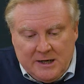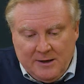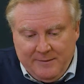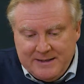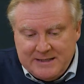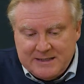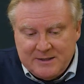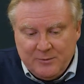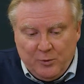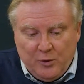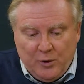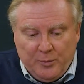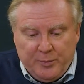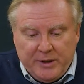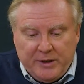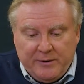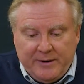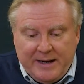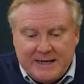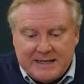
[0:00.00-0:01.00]
Now, as the war
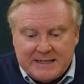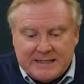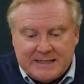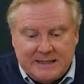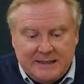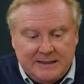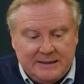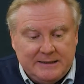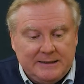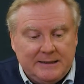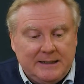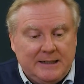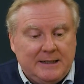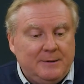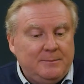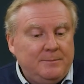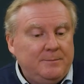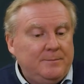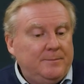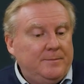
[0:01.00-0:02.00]
progressed,
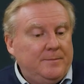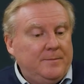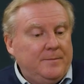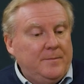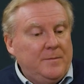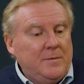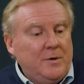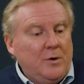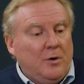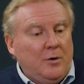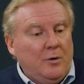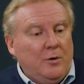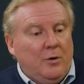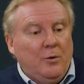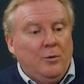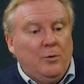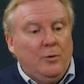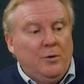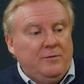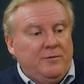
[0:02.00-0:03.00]
not
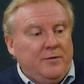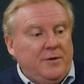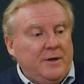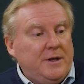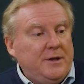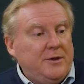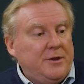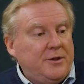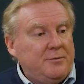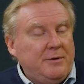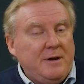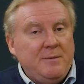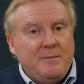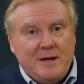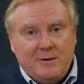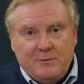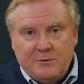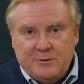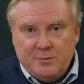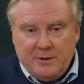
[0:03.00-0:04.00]
all of the 3
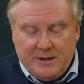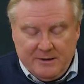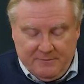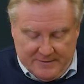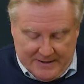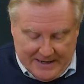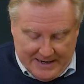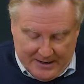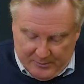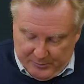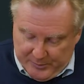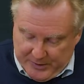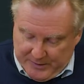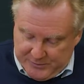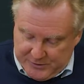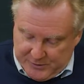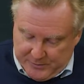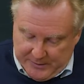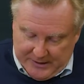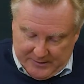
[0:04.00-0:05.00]
medals were given out,
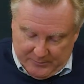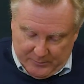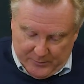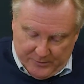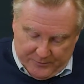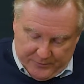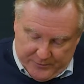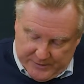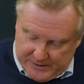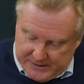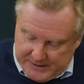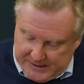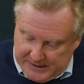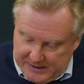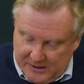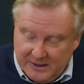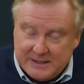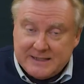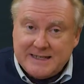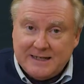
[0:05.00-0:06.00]
Pipsqueak and Wilfrid, the
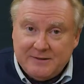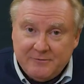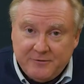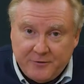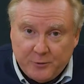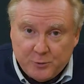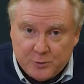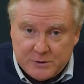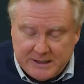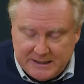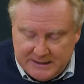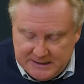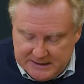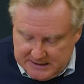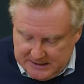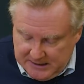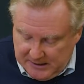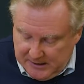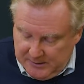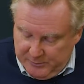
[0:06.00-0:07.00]
1914
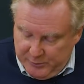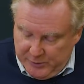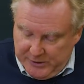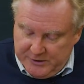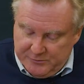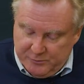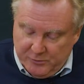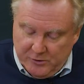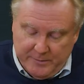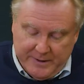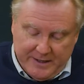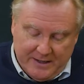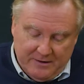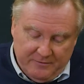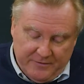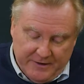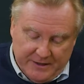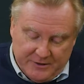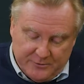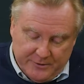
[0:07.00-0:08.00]
Star, British War Medal and
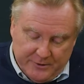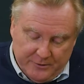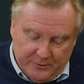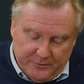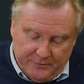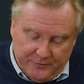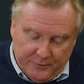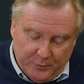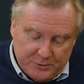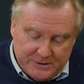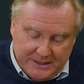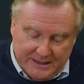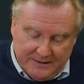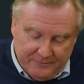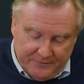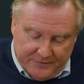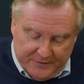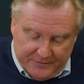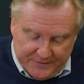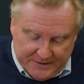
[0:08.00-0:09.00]
Victory, or the
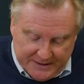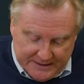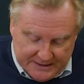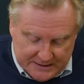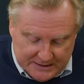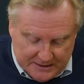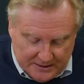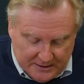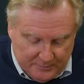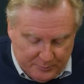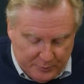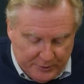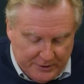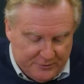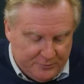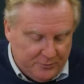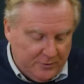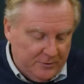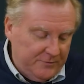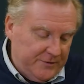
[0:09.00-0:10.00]
1415 Star,
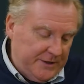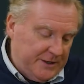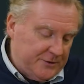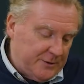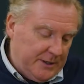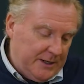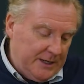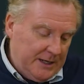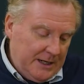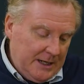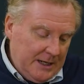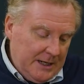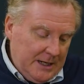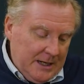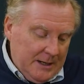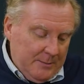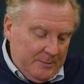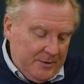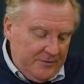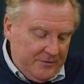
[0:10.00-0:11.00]
British War and Victory.
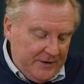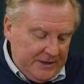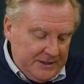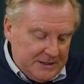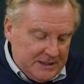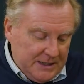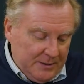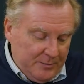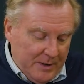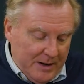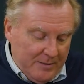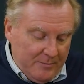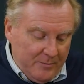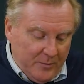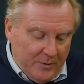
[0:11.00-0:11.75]
But eventually men